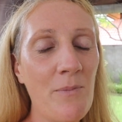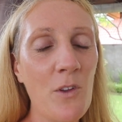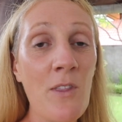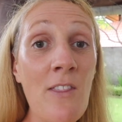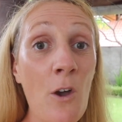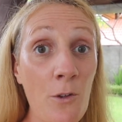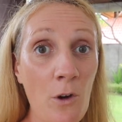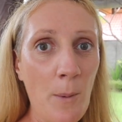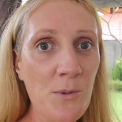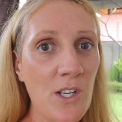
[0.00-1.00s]
So then the
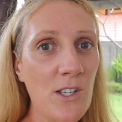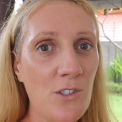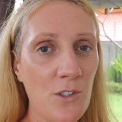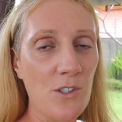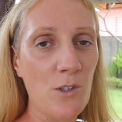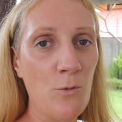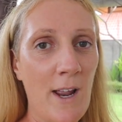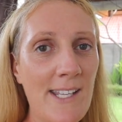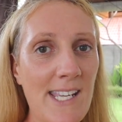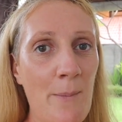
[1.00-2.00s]
other option is just to
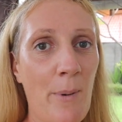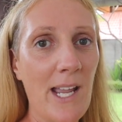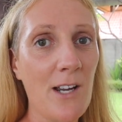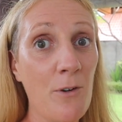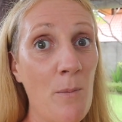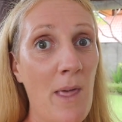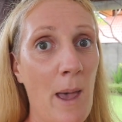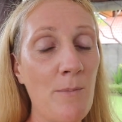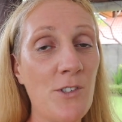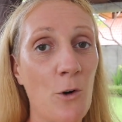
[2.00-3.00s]
rent a bike from
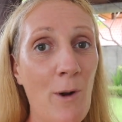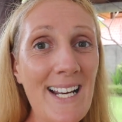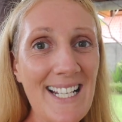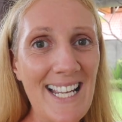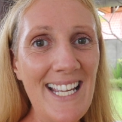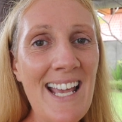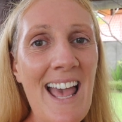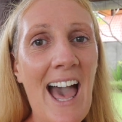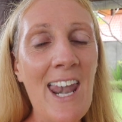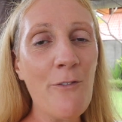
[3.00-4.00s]
them directly.
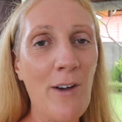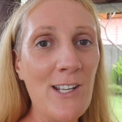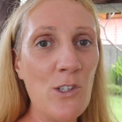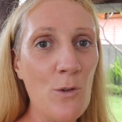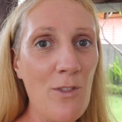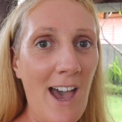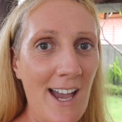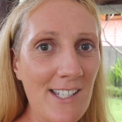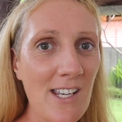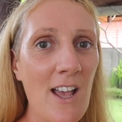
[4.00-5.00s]
And if I do
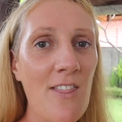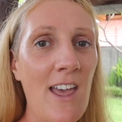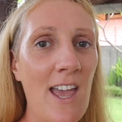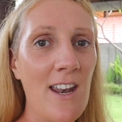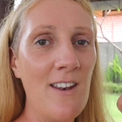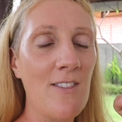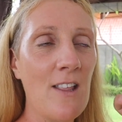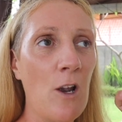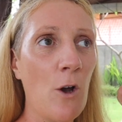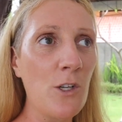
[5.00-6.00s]
that, then
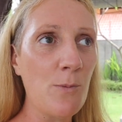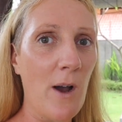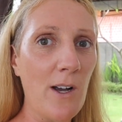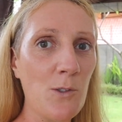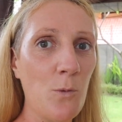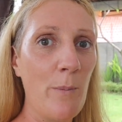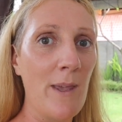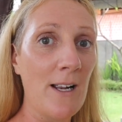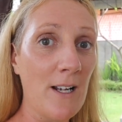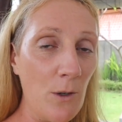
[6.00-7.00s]
the luggage box will
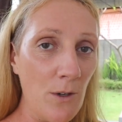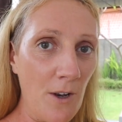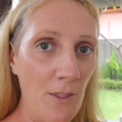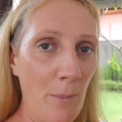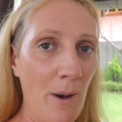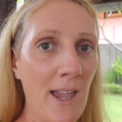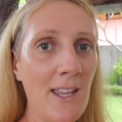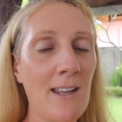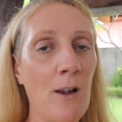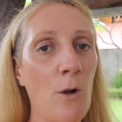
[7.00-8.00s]
be included on the
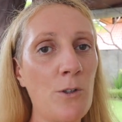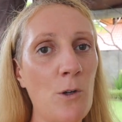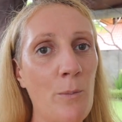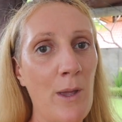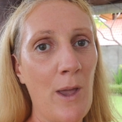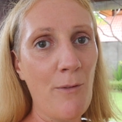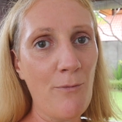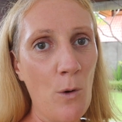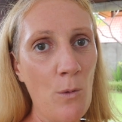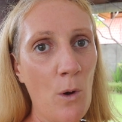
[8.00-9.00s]
bike. There'll also be a
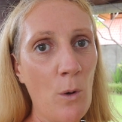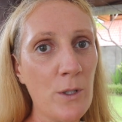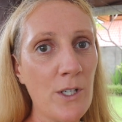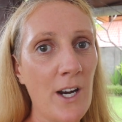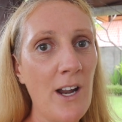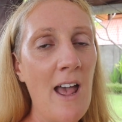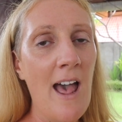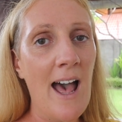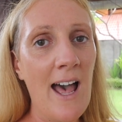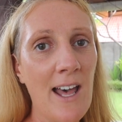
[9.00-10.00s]
phone holder.
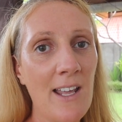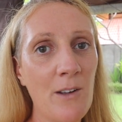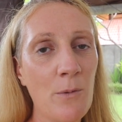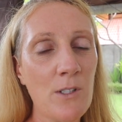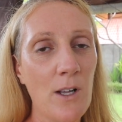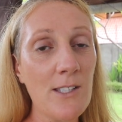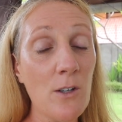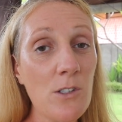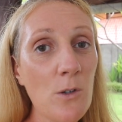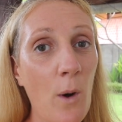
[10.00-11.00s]
And it's
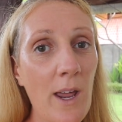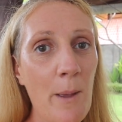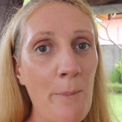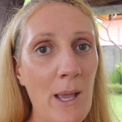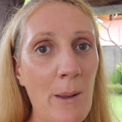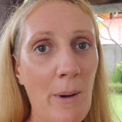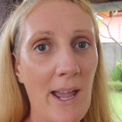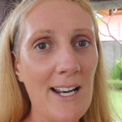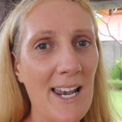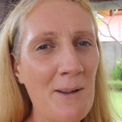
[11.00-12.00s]
also quite a big
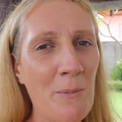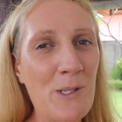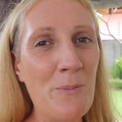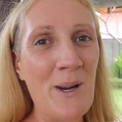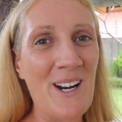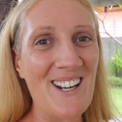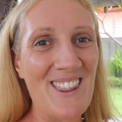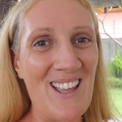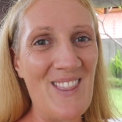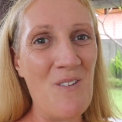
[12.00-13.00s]
bike, like much bigger
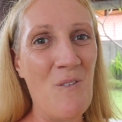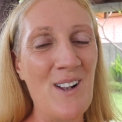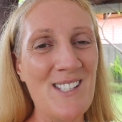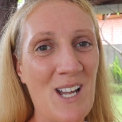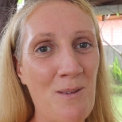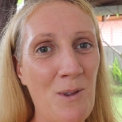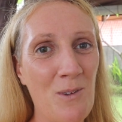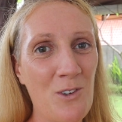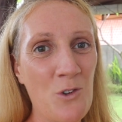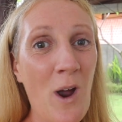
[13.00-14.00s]
than the ones I'm
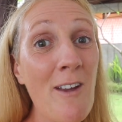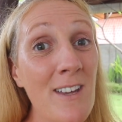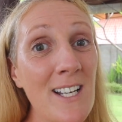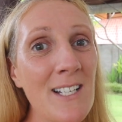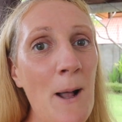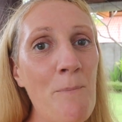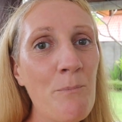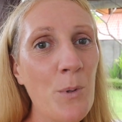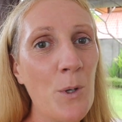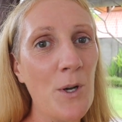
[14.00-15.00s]
used to driving,
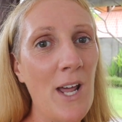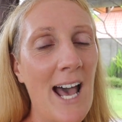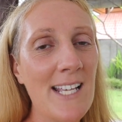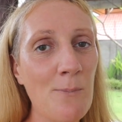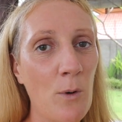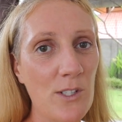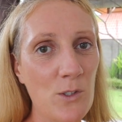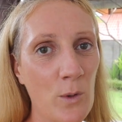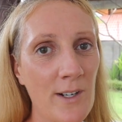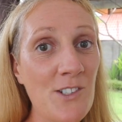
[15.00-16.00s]
but it has more
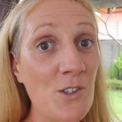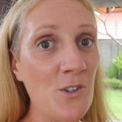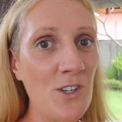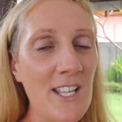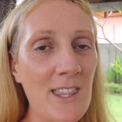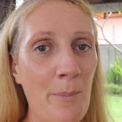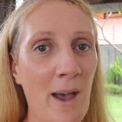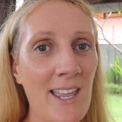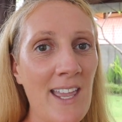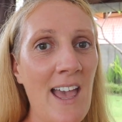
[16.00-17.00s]
storage underneath the
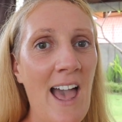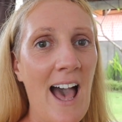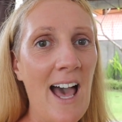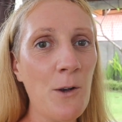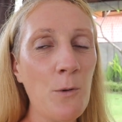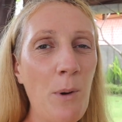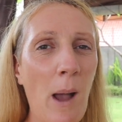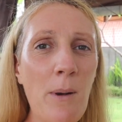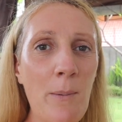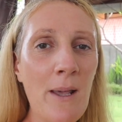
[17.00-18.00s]
bike and would
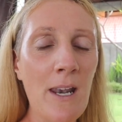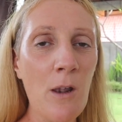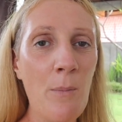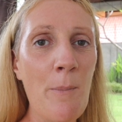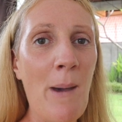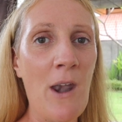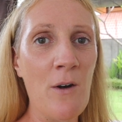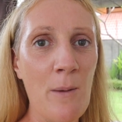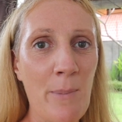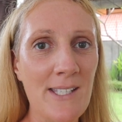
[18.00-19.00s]
probably be a little bit
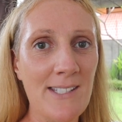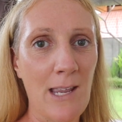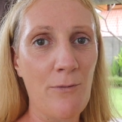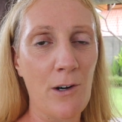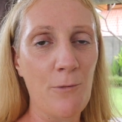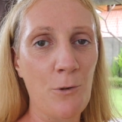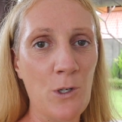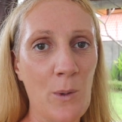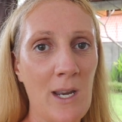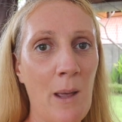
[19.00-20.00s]
better and a bit safer
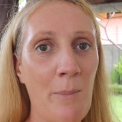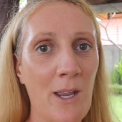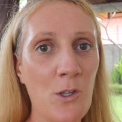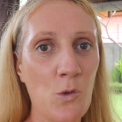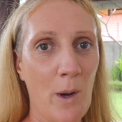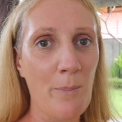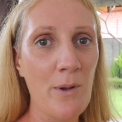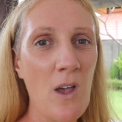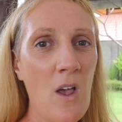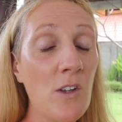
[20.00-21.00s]
for doing a big trip.
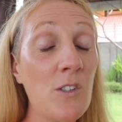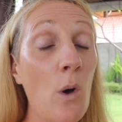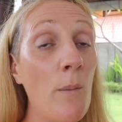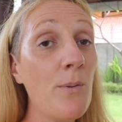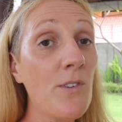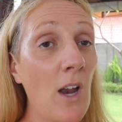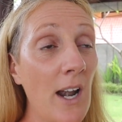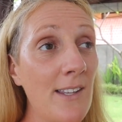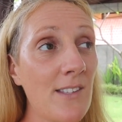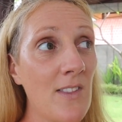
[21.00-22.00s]
So I'm
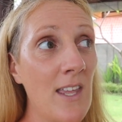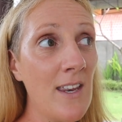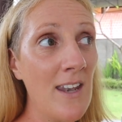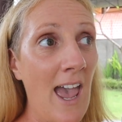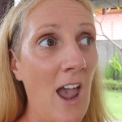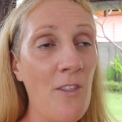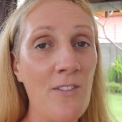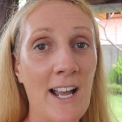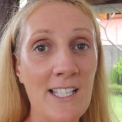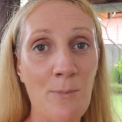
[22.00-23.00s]
starting to think now
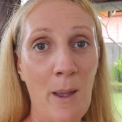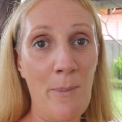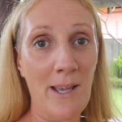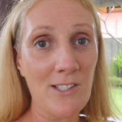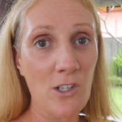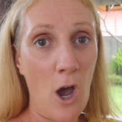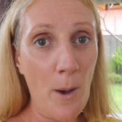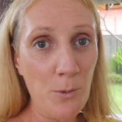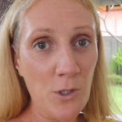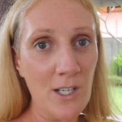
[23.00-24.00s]
that that's my best
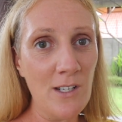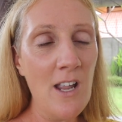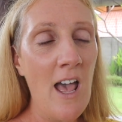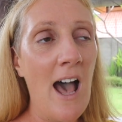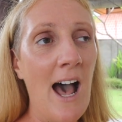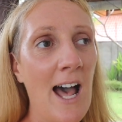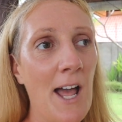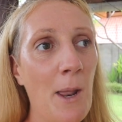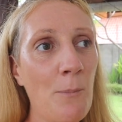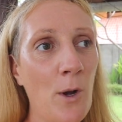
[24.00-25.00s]
option,
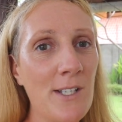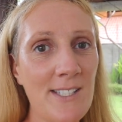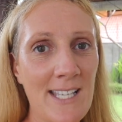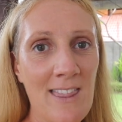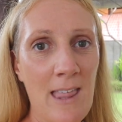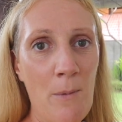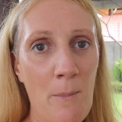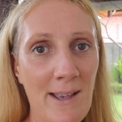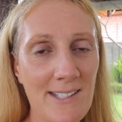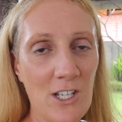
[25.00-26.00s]
and I'm going to send them
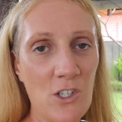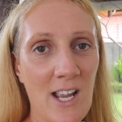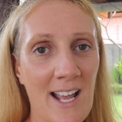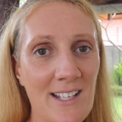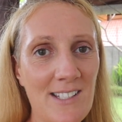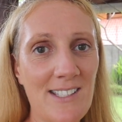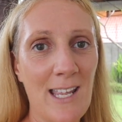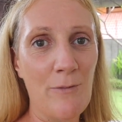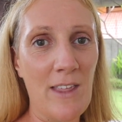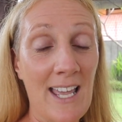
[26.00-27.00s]
a message and
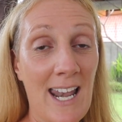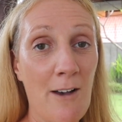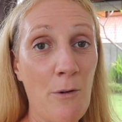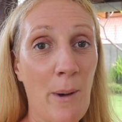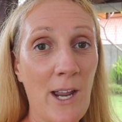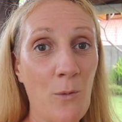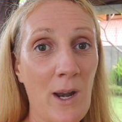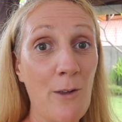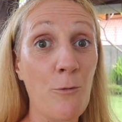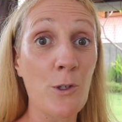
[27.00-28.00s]
see if they can have a bike
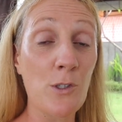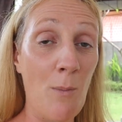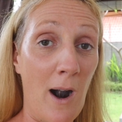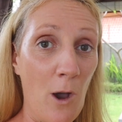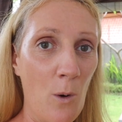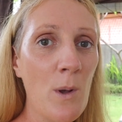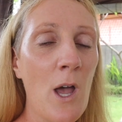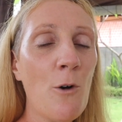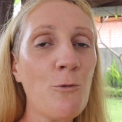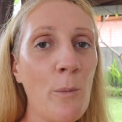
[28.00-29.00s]
ready for tomorrow
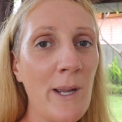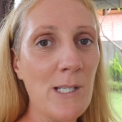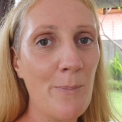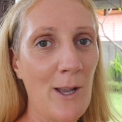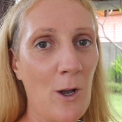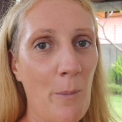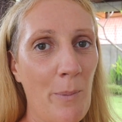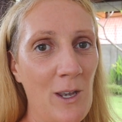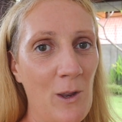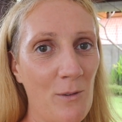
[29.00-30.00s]
for me to pick
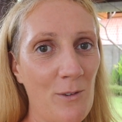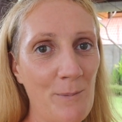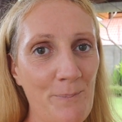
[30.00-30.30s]
up and use.